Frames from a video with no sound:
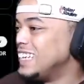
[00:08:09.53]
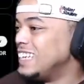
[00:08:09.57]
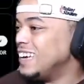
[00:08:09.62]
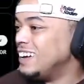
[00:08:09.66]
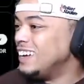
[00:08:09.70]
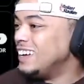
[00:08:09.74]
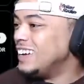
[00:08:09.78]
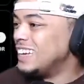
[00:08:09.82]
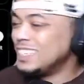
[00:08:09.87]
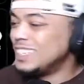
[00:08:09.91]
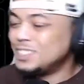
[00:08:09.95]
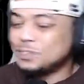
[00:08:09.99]
"Oh
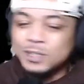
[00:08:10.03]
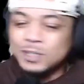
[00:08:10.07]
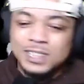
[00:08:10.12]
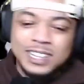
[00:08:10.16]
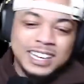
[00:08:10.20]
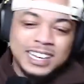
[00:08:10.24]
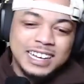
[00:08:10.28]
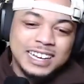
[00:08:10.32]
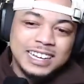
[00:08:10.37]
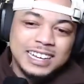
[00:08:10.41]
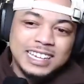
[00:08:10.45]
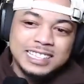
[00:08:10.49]
yeah, that's what
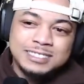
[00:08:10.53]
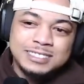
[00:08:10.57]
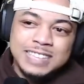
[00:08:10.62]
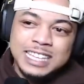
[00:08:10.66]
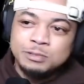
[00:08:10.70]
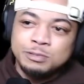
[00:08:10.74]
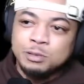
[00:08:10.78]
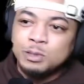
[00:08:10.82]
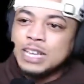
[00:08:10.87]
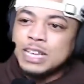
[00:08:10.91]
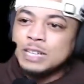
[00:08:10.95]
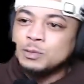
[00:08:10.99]

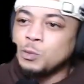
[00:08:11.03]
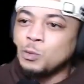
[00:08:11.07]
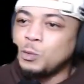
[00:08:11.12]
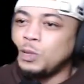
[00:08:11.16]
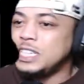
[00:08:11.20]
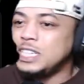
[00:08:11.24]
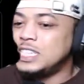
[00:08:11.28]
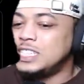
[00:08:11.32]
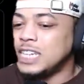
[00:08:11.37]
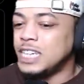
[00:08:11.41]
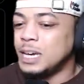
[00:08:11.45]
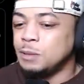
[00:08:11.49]

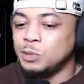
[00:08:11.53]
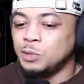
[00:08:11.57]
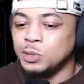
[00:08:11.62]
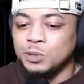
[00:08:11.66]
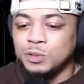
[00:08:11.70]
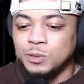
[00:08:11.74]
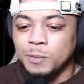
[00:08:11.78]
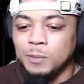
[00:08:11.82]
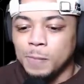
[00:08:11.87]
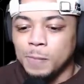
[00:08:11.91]
Willie Shep do.